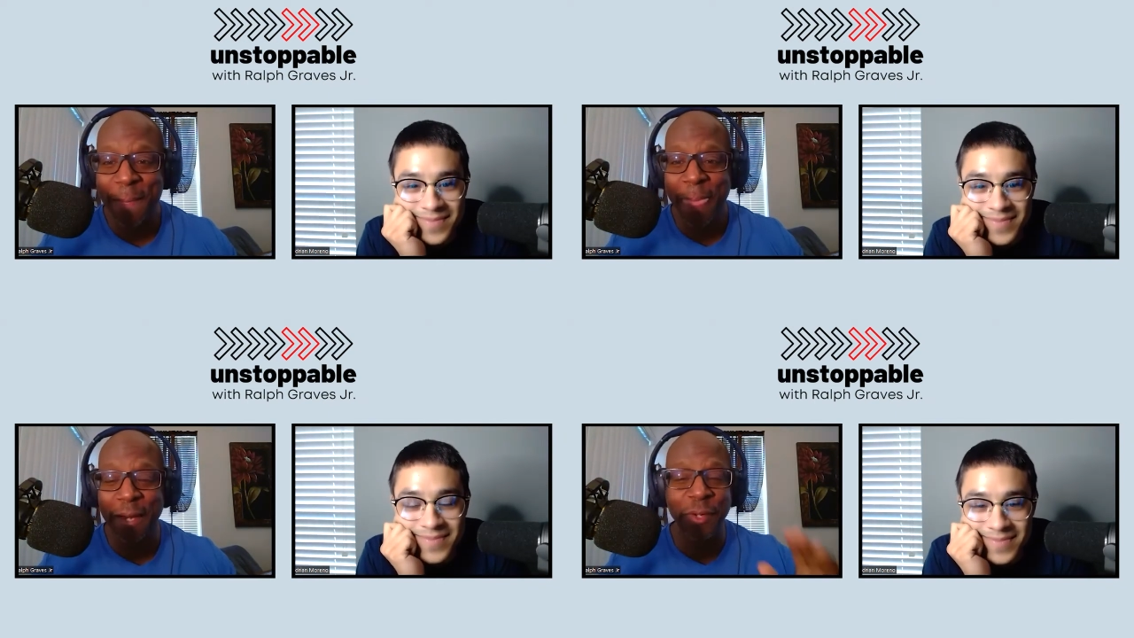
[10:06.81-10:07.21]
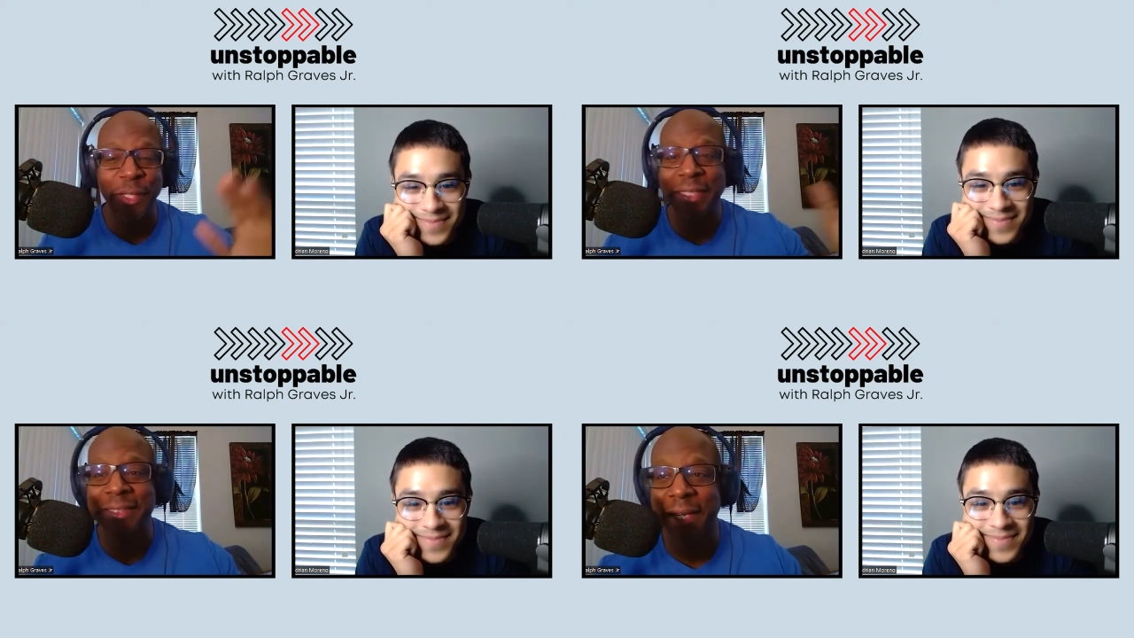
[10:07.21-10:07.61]
Speaker 1: and if you're
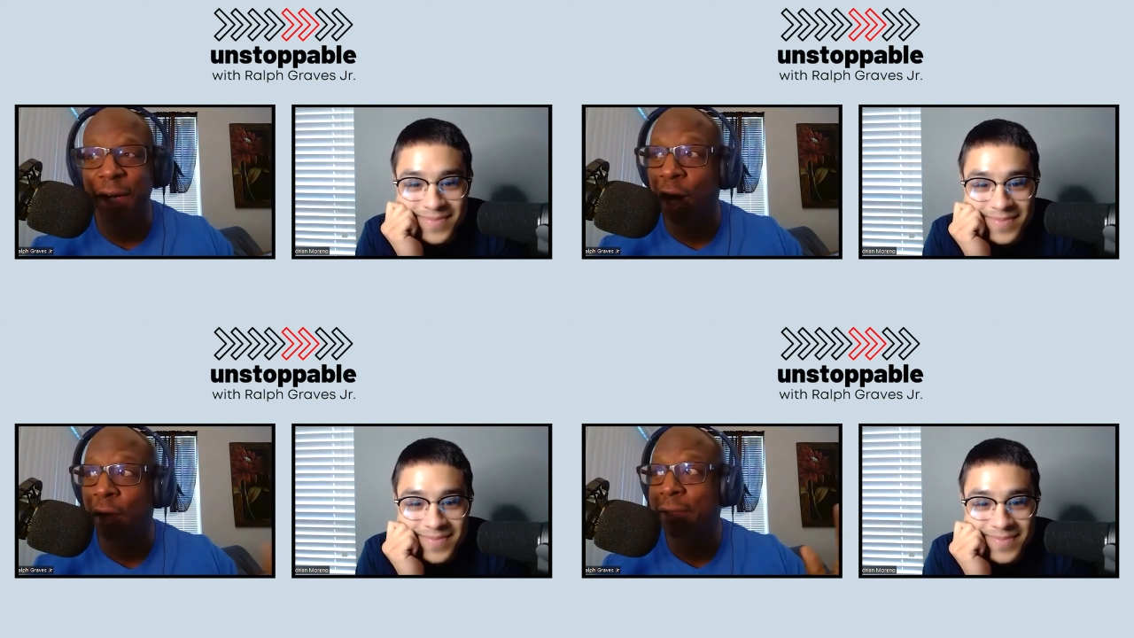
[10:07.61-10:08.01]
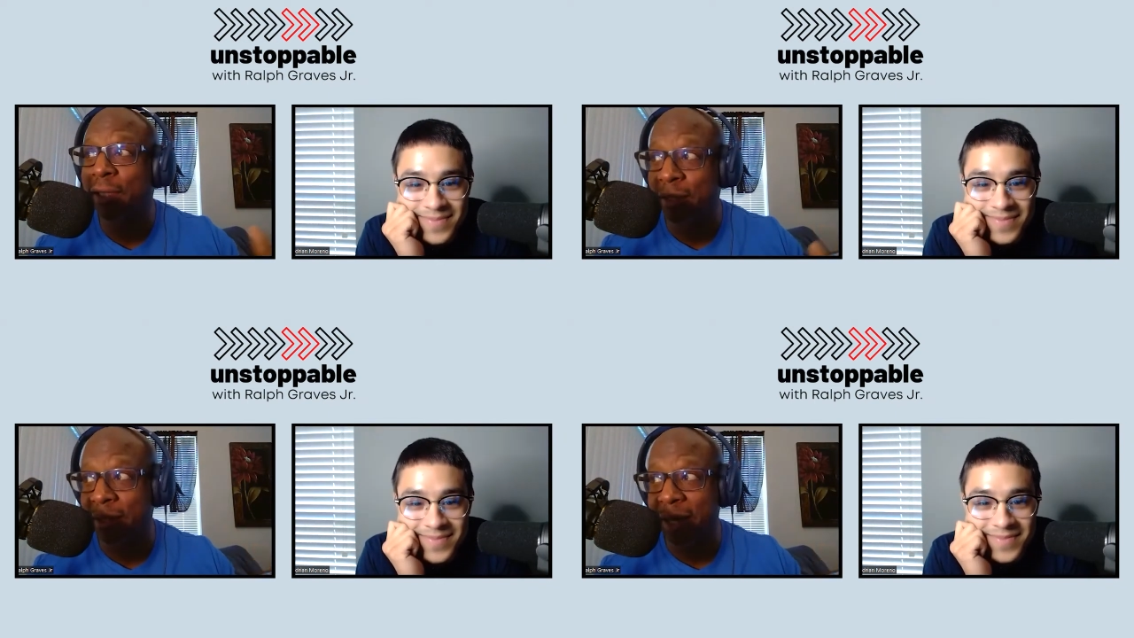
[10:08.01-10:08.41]
listening, oh, he's
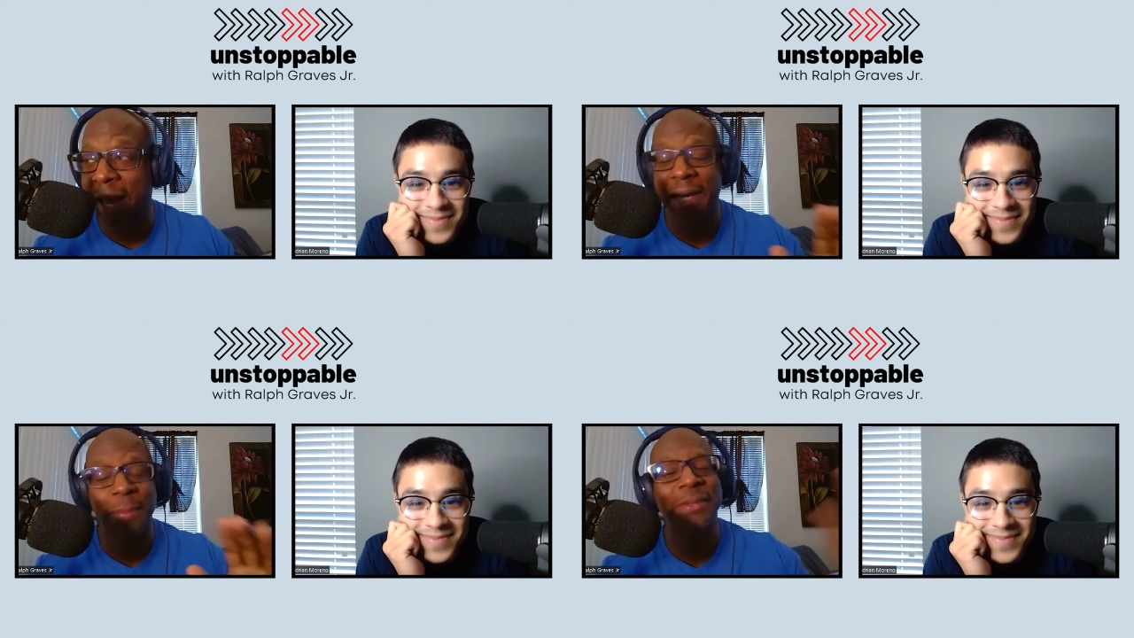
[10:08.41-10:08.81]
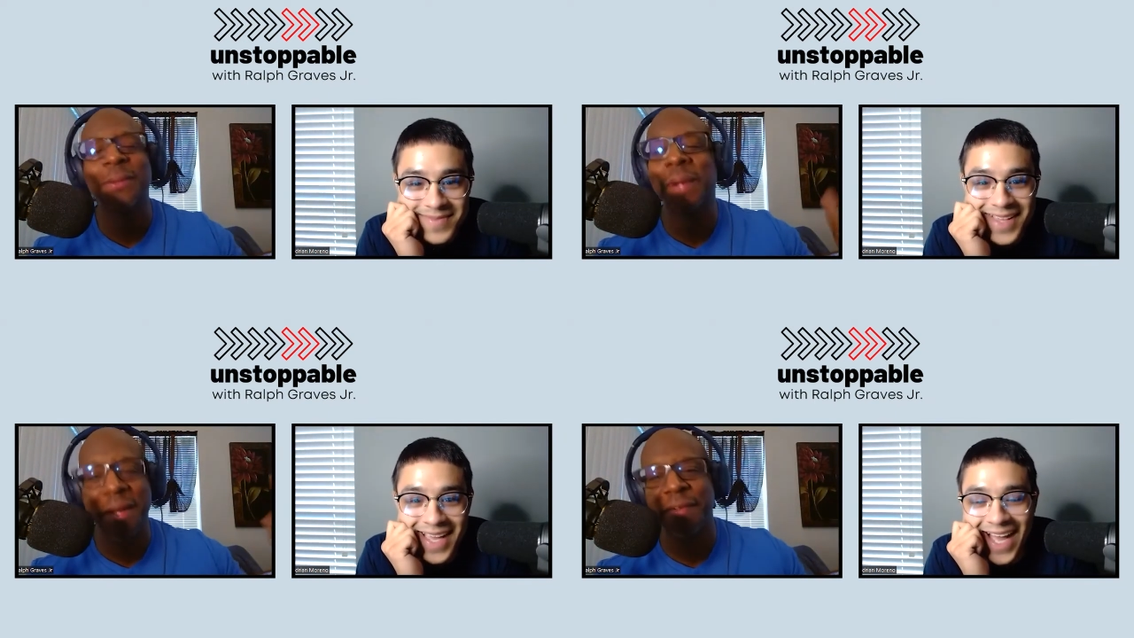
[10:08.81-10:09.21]
hunting an animal, or
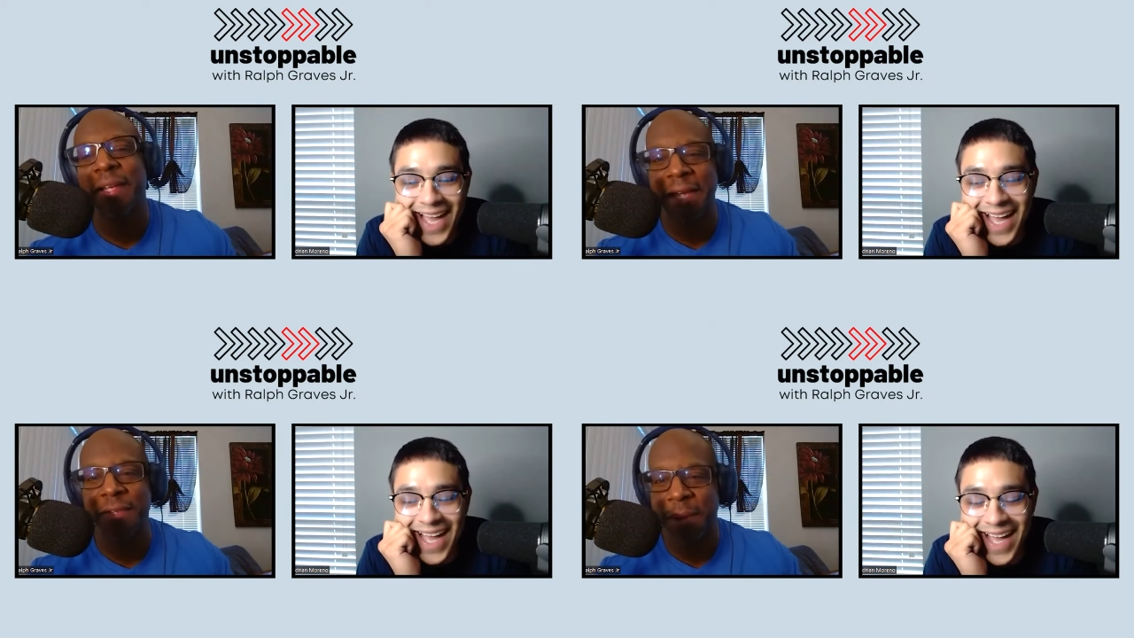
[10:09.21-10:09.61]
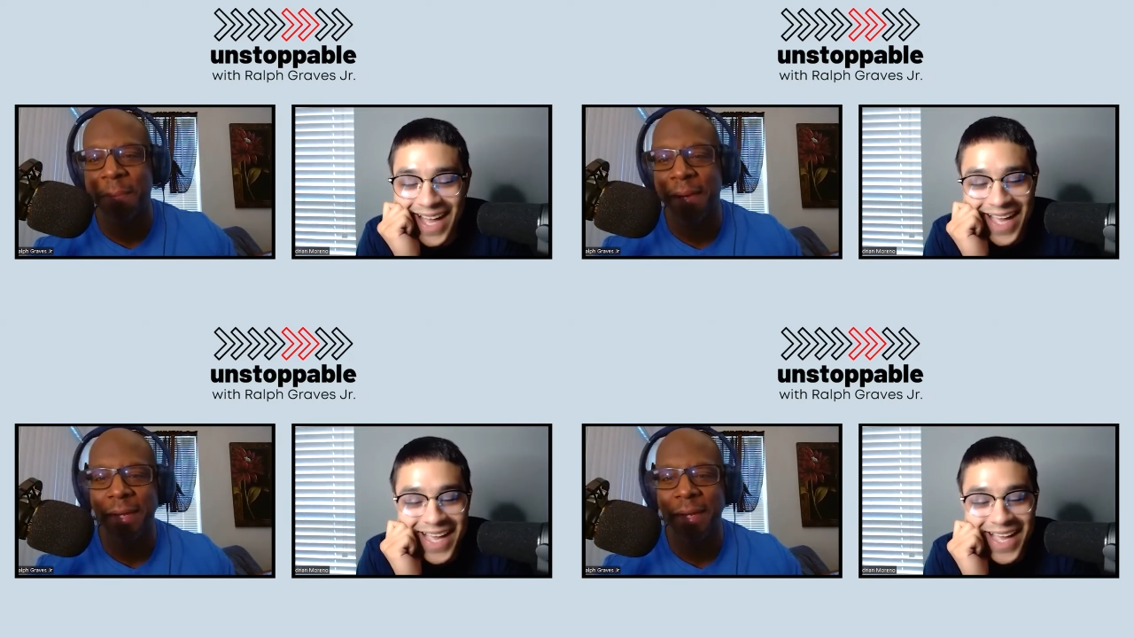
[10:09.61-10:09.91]
whatever the case may be.